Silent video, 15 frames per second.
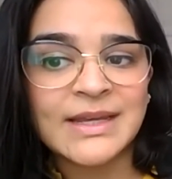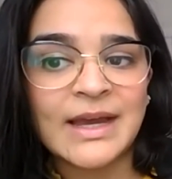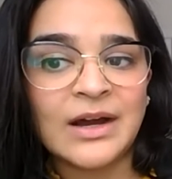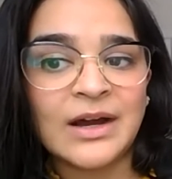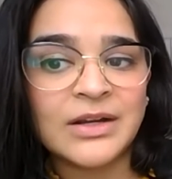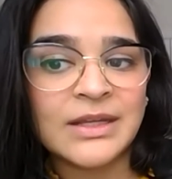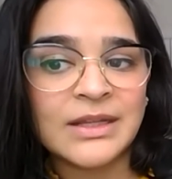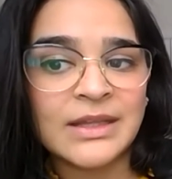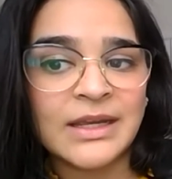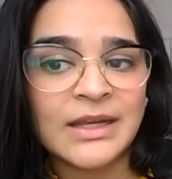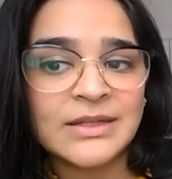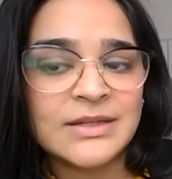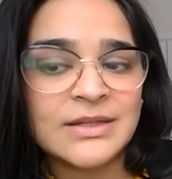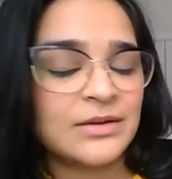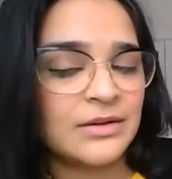
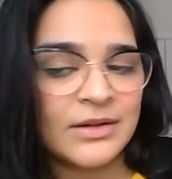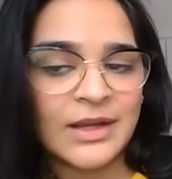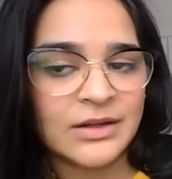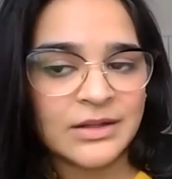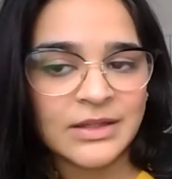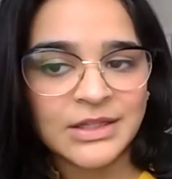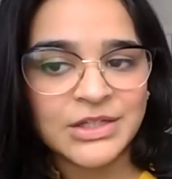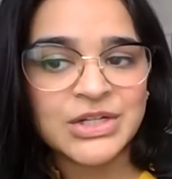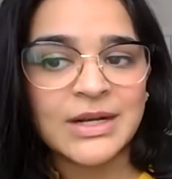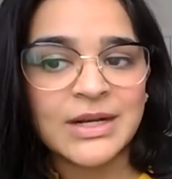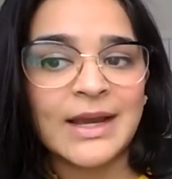calculation